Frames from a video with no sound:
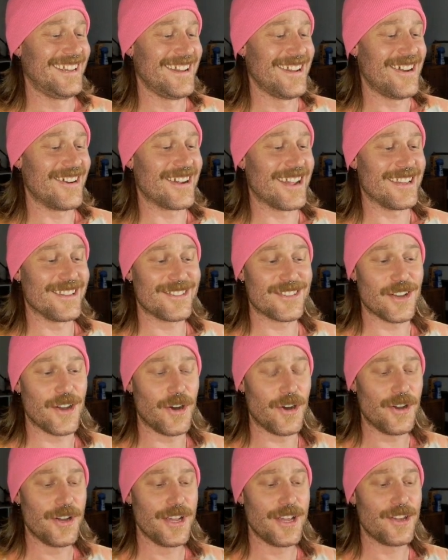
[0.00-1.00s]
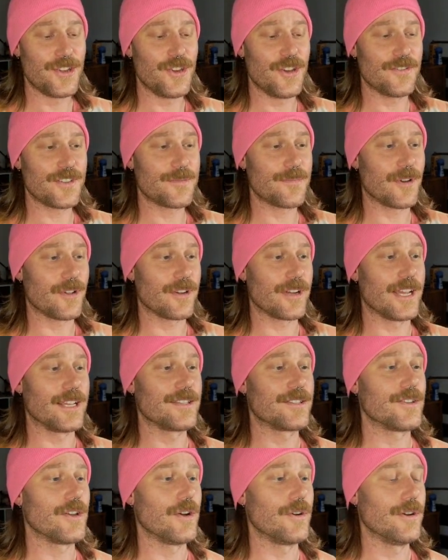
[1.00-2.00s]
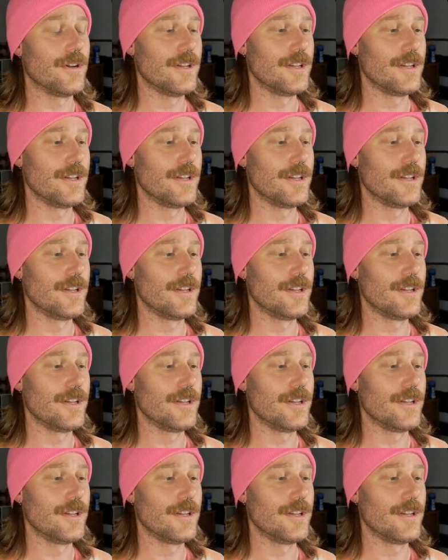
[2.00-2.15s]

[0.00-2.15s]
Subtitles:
Okay, so you have smaller hands, so